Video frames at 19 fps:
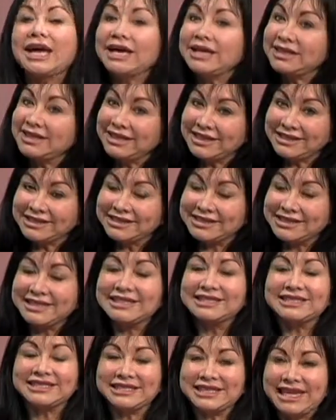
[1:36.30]
and this
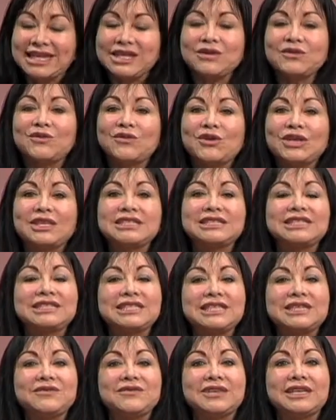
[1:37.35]
is Native Voice
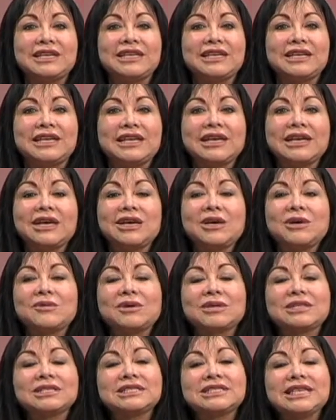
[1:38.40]
T V.
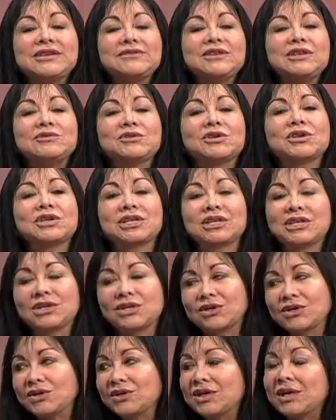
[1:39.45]
Well, this evening we're going to
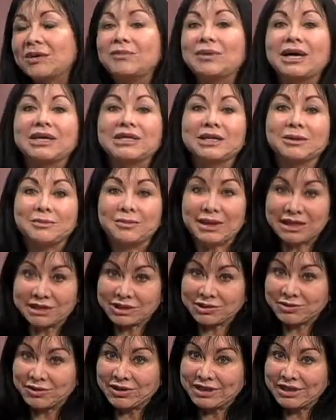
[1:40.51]
learn about the
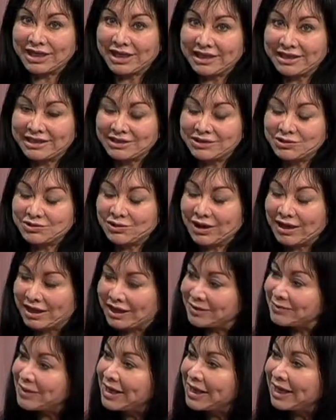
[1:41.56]
Pascua Yaqui
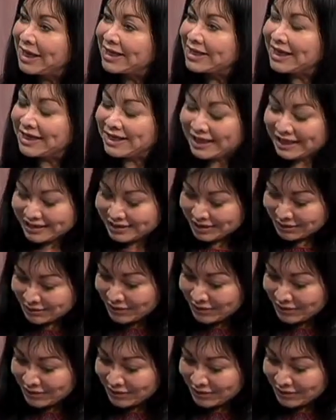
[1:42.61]
Tribe, and I'd like